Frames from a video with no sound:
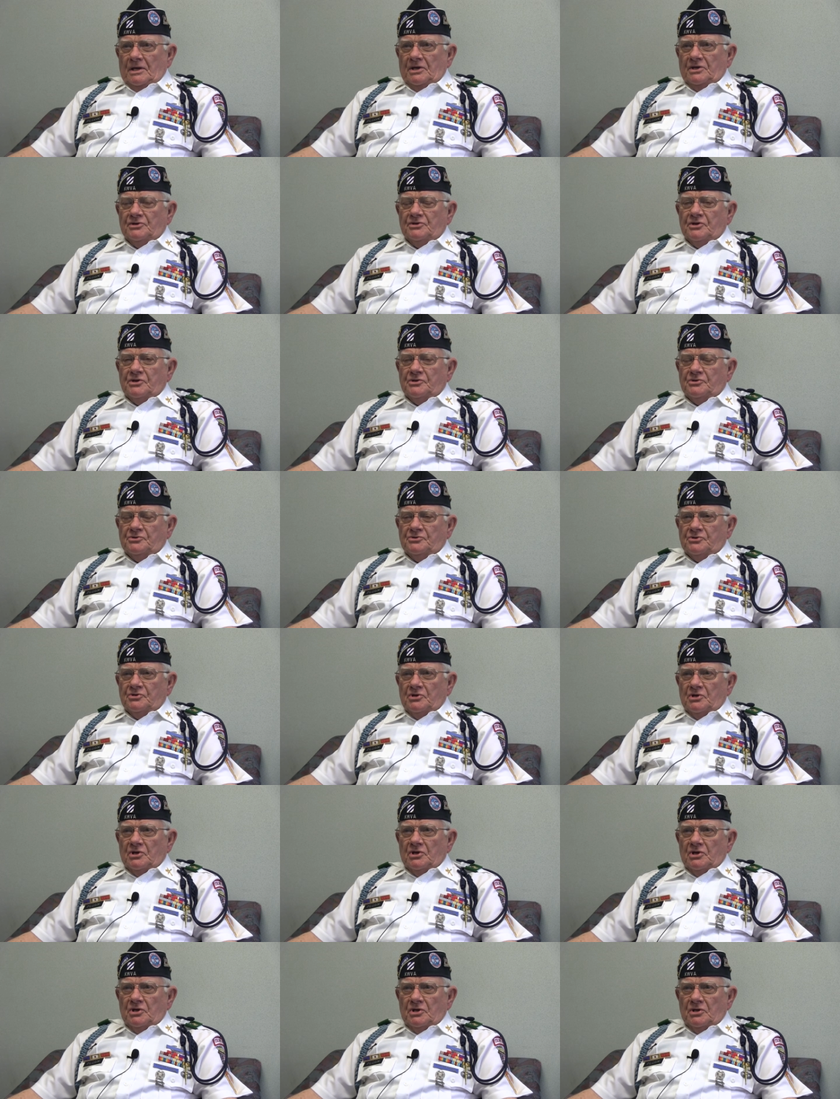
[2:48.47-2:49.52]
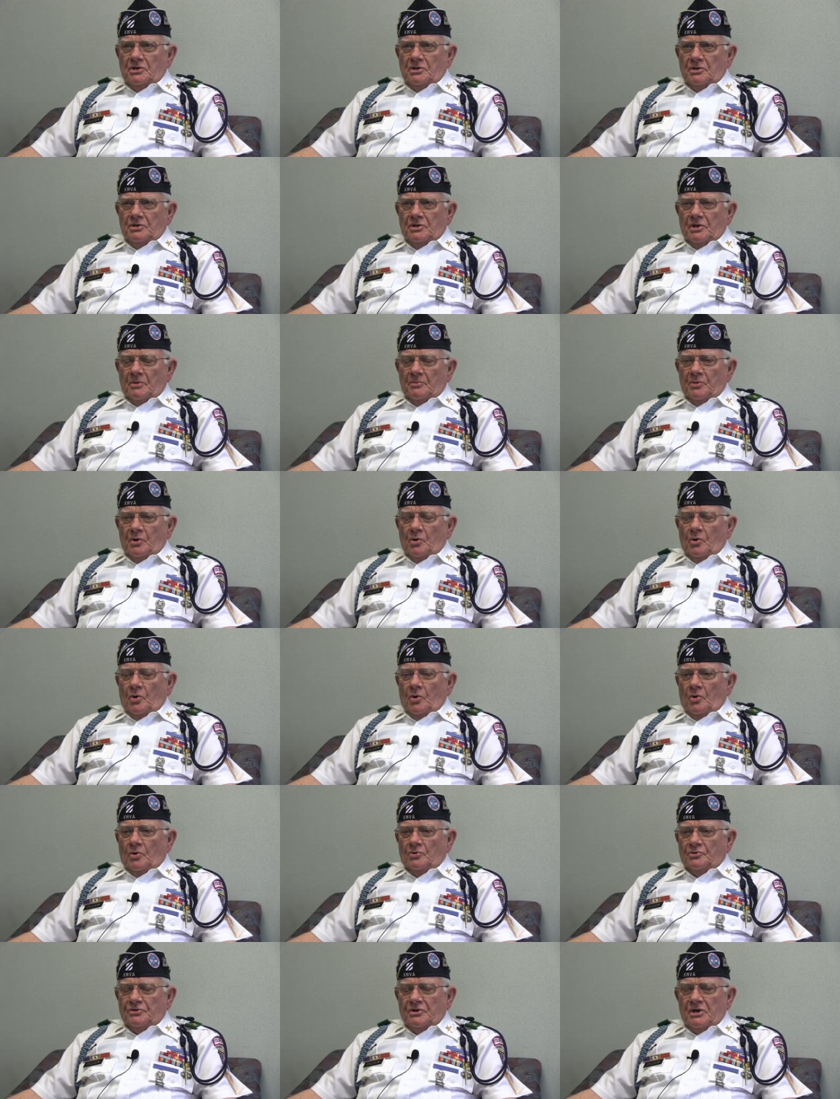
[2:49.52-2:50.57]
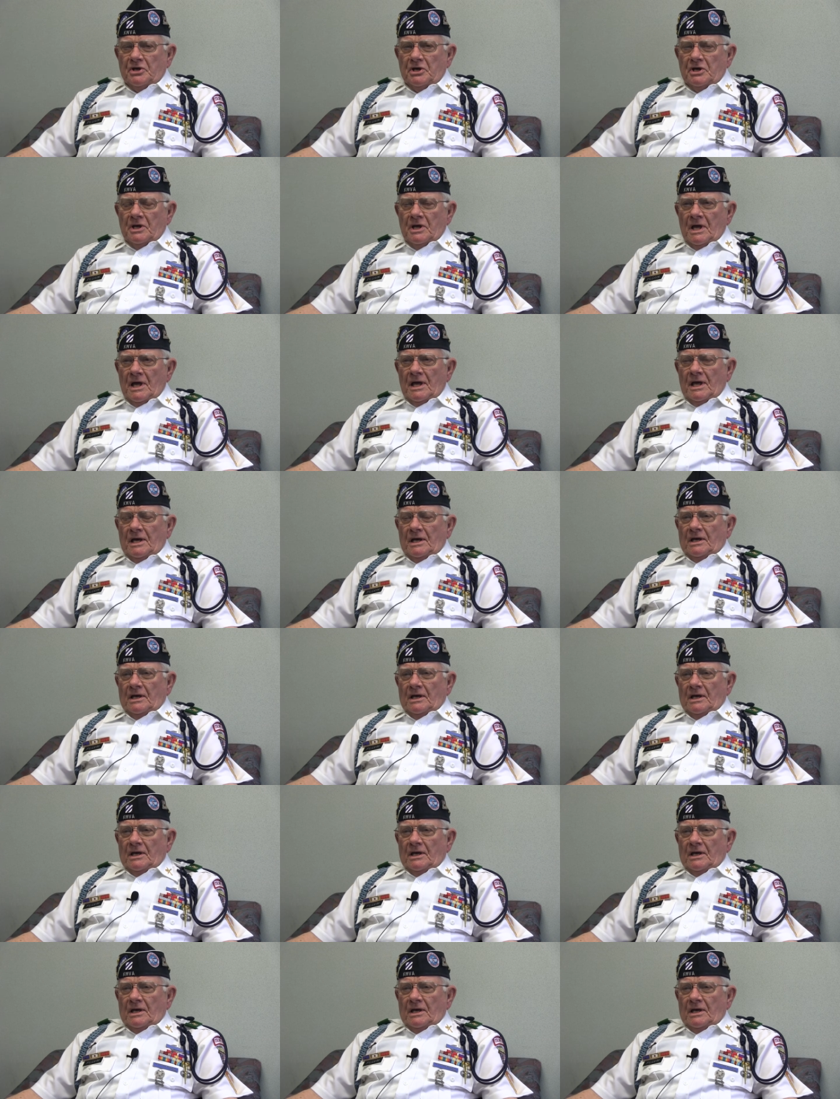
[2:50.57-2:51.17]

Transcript: E D G E W O D.